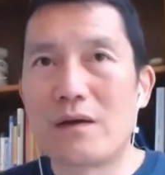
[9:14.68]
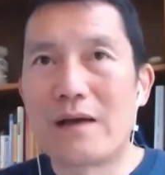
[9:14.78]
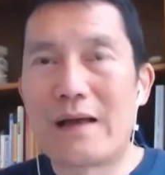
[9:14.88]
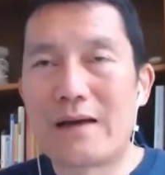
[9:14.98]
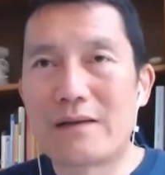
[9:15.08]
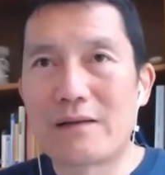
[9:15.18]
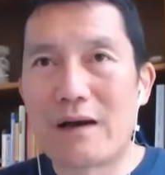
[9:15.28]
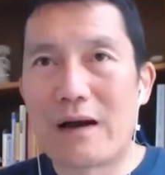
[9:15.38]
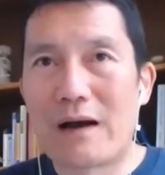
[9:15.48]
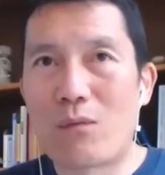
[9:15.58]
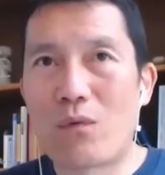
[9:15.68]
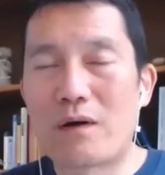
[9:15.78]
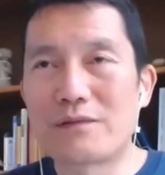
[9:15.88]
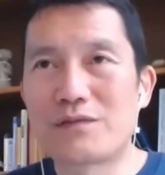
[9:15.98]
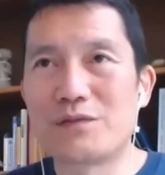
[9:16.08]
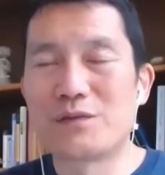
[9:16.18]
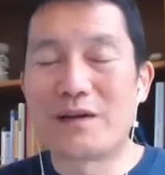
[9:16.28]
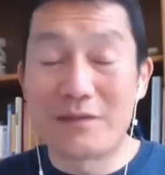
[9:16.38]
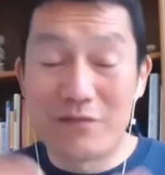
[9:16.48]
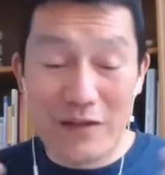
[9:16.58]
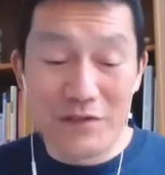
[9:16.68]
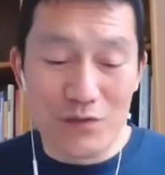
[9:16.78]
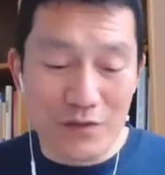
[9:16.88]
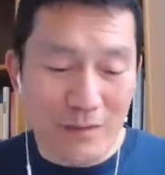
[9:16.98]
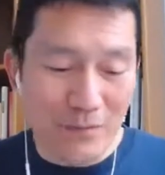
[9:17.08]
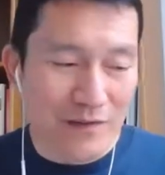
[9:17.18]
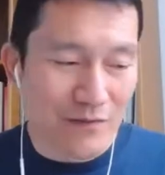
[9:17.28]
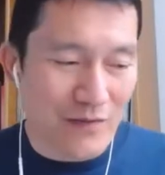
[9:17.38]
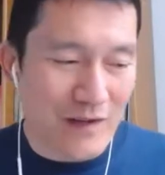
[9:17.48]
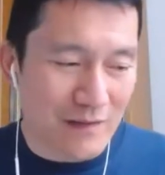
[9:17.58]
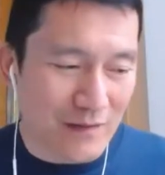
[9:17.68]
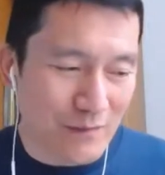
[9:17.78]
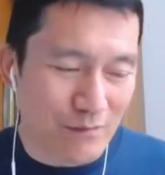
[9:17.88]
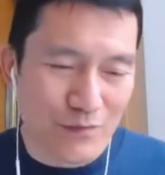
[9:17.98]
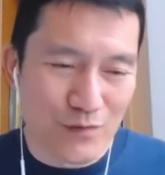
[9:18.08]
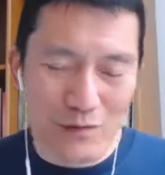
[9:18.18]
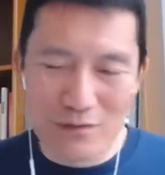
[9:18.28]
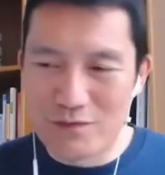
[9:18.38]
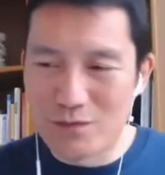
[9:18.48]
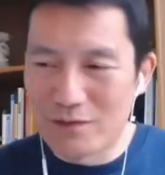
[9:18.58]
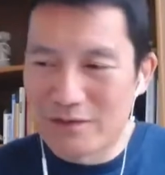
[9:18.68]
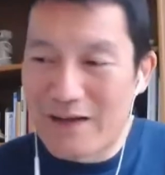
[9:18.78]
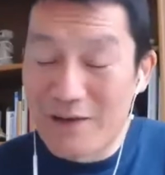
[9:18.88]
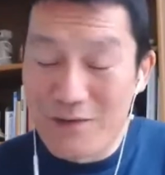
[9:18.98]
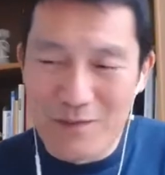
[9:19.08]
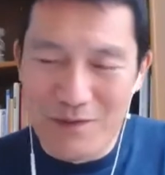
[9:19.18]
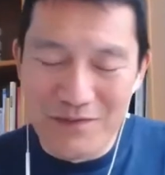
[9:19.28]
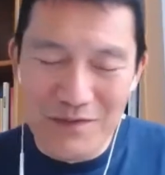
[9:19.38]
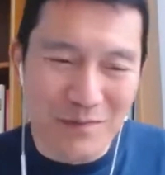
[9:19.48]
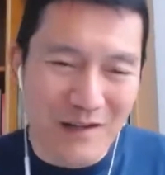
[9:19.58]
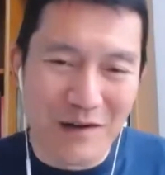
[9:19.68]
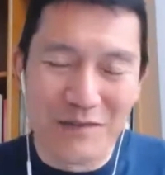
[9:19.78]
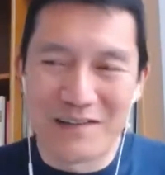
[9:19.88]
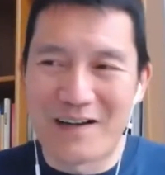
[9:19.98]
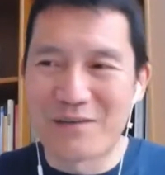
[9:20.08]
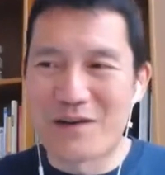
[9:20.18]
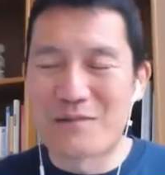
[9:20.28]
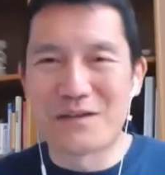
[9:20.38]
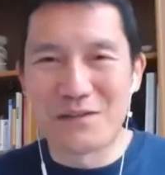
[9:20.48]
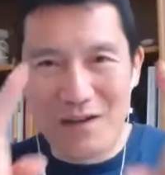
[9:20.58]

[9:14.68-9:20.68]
and I want to, and eventually I'm going to finally do a do a diagram on this, but I don't have a diagram yet.